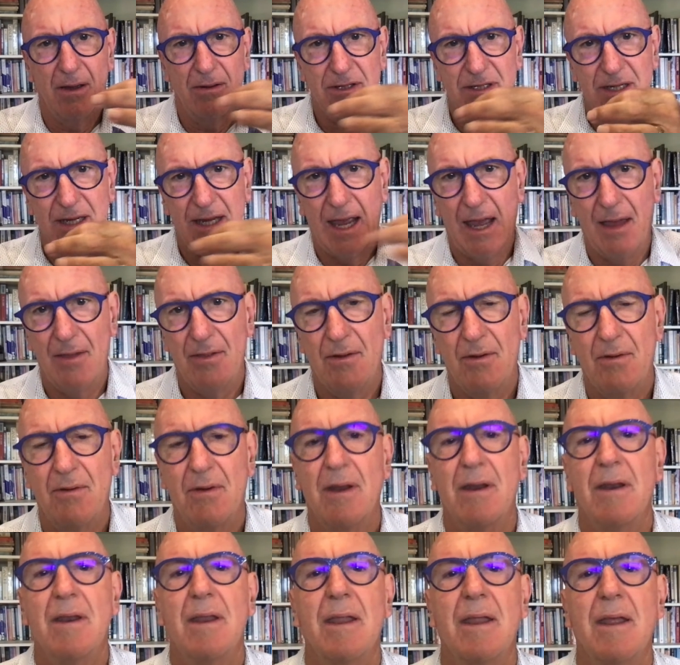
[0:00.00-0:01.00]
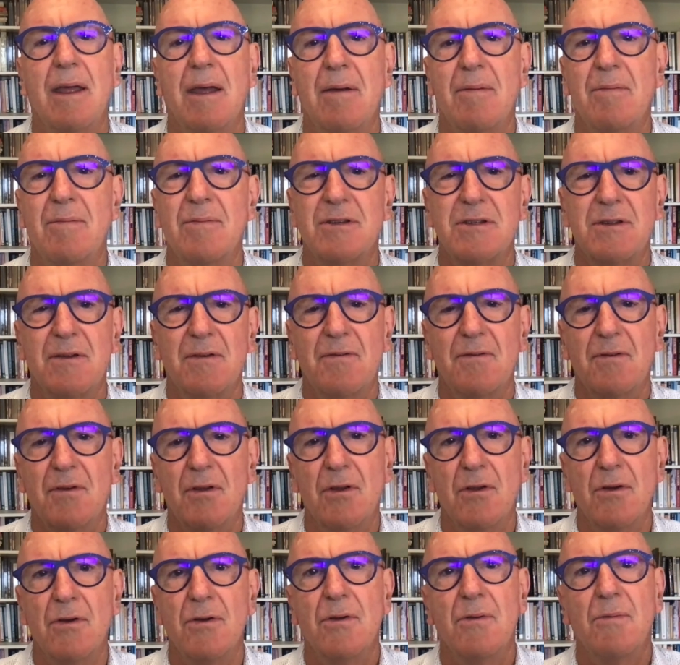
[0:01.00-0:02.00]
together, and they're sort of
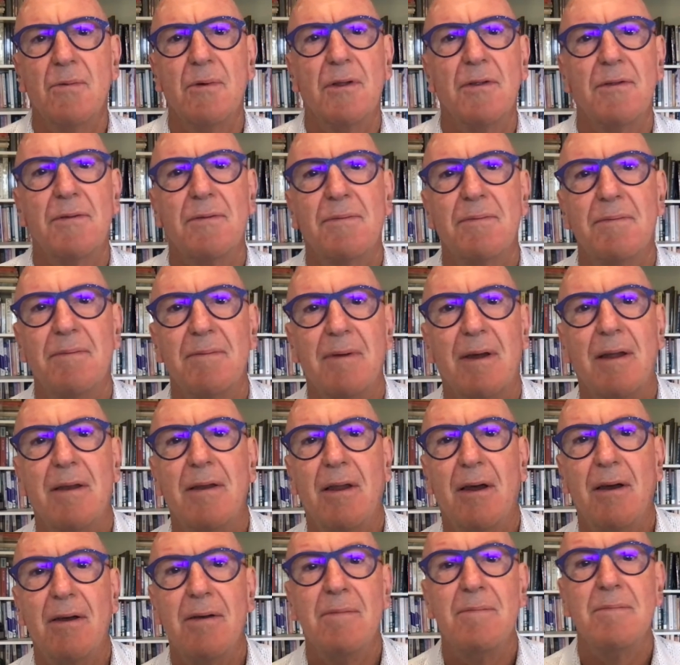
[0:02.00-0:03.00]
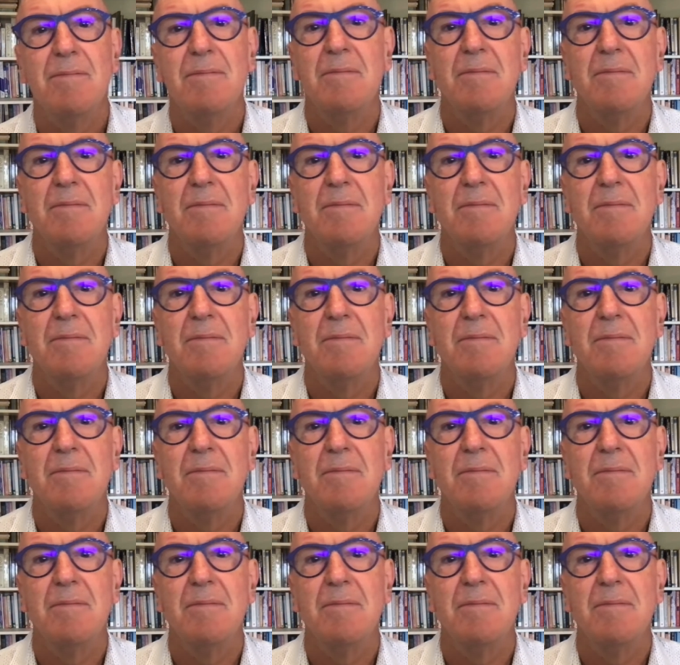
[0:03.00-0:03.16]
glued with, I don't know,